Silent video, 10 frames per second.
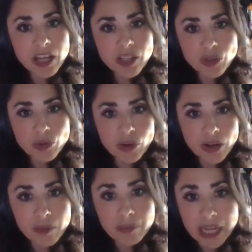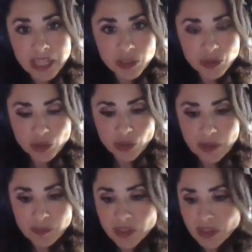your
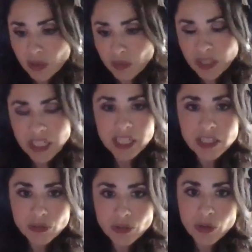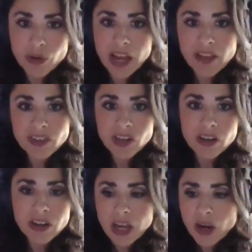manuscript, they're reading through and
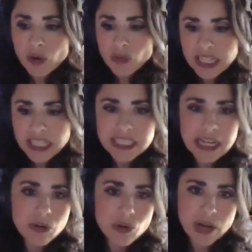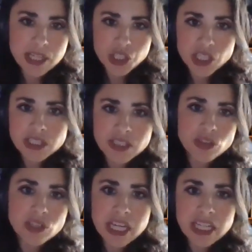they're writing down questions.
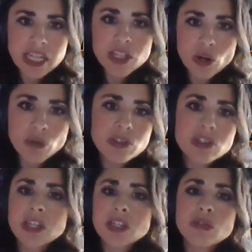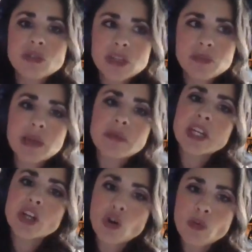They're taking notes that you can maybe
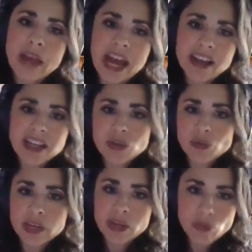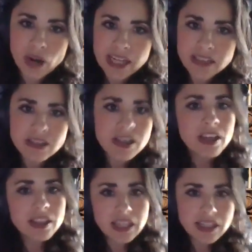go back and rewrite,
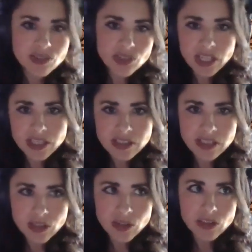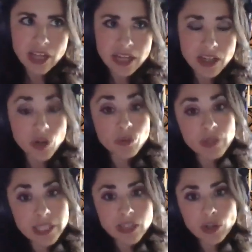things to consider that a
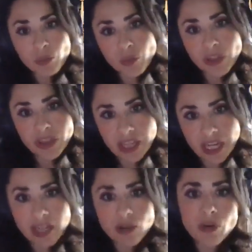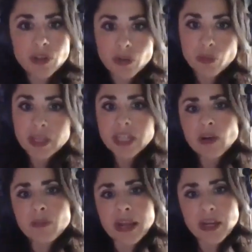reader would think or the
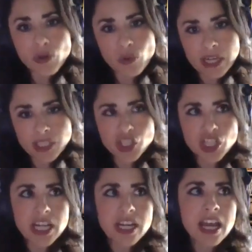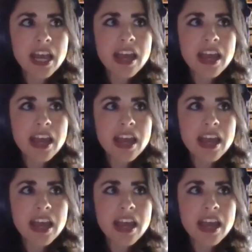reader might question.